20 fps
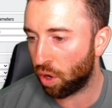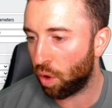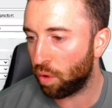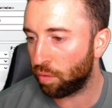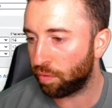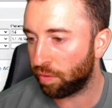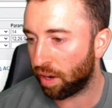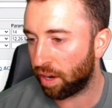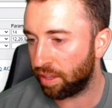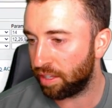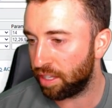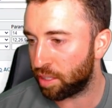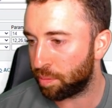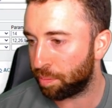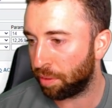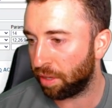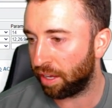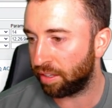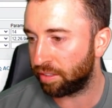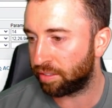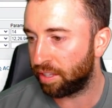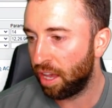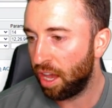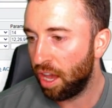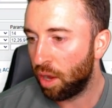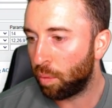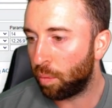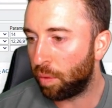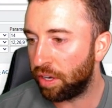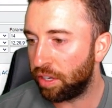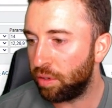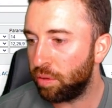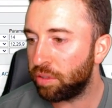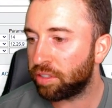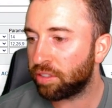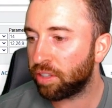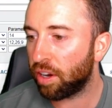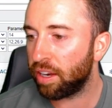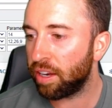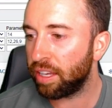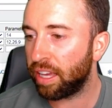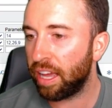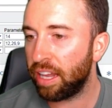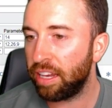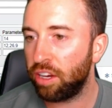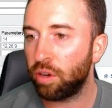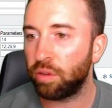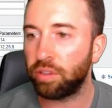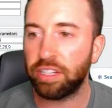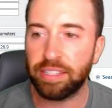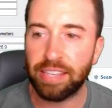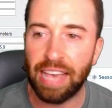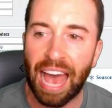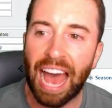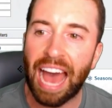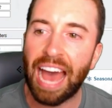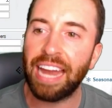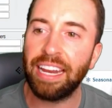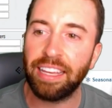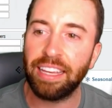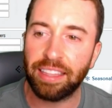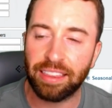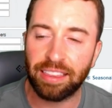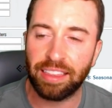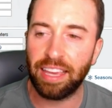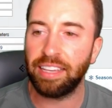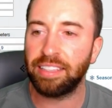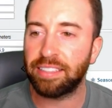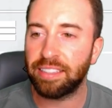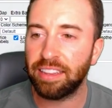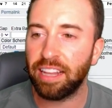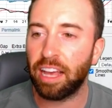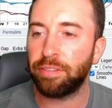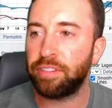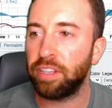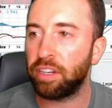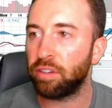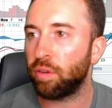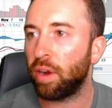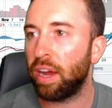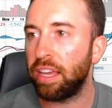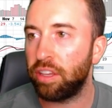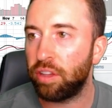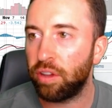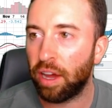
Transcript: over on these plays. When you start again, just adding things left and right. You